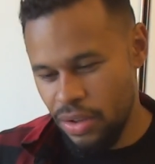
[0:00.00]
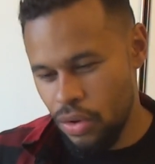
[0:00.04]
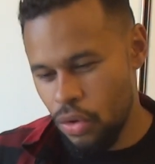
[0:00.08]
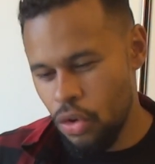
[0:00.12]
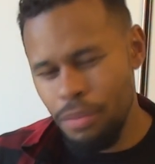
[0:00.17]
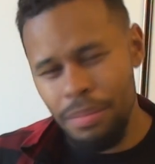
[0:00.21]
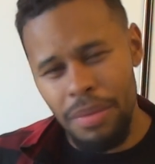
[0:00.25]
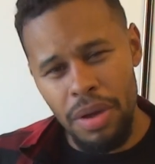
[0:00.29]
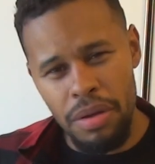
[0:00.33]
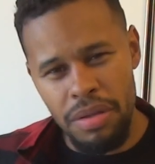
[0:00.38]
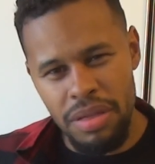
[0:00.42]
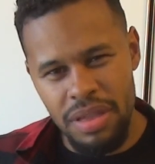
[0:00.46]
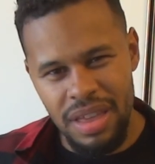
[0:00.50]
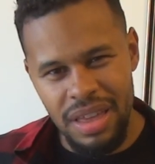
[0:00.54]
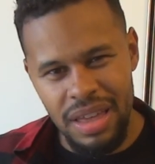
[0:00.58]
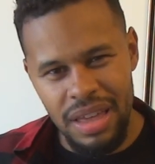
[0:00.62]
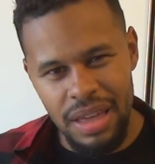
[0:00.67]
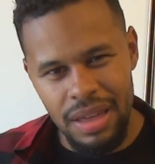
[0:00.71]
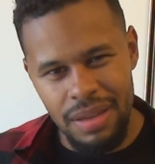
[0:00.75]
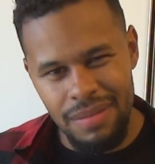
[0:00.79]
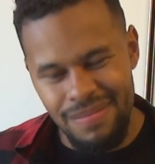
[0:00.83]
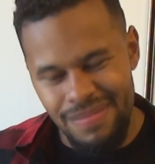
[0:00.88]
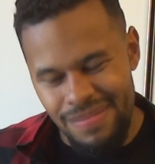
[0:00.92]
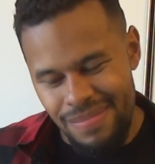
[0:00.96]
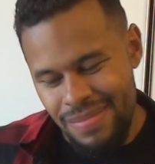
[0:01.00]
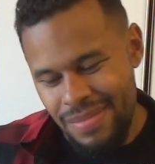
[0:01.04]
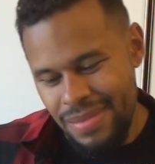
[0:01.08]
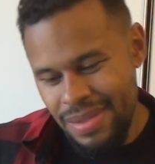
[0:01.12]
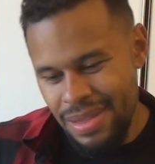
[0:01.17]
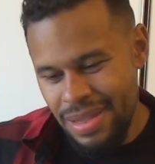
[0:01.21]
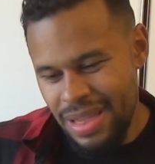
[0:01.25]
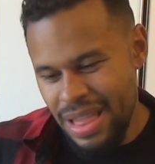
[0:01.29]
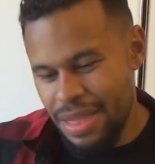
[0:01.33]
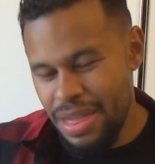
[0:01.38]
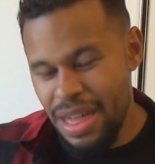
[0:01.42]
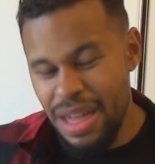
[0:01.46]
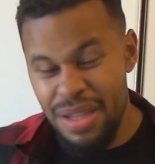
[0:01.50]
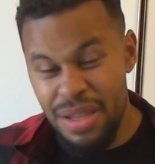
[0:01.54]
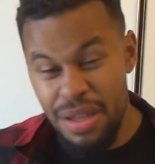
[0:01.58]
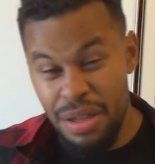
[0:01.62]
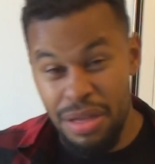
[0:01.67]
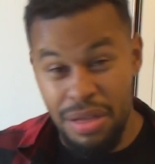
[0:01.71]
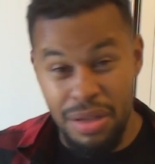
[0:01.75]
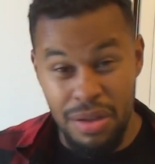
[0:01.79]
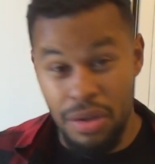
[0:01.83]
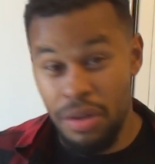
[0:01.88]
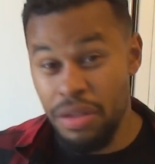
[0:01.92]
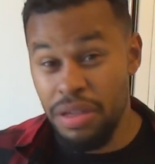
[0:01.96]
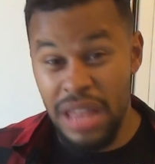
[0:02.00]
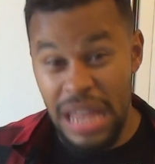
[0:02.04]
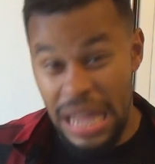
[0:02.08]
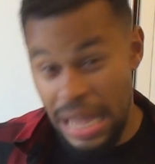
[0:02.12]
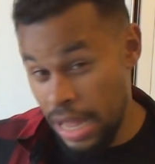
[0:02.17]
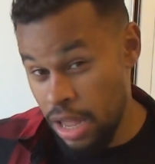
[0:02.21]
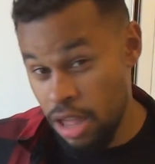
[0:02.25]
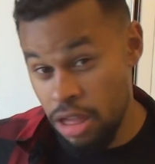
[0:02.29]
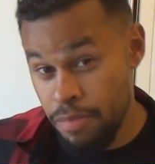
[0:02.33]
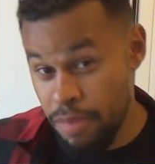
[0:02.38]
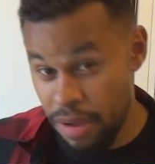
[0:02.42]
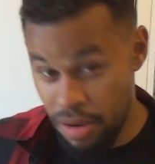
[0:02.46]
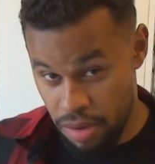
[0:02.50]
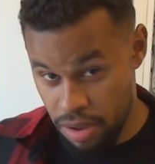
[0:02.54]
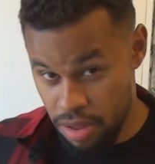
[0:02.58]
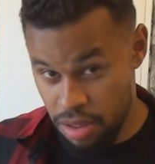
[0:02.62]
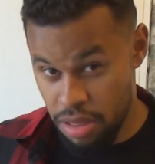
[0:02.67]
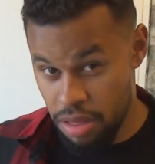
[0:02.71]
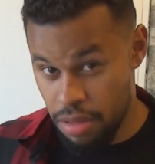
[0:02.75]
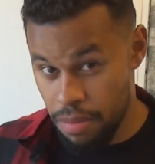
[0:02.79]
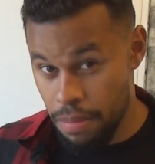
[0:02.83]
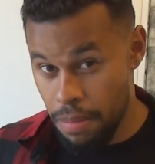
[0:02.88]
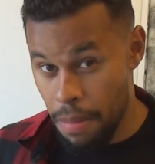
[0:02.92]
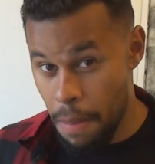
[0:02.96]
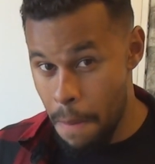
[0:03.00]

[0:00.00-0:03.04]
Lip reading: almost, let's say, disgusting experience.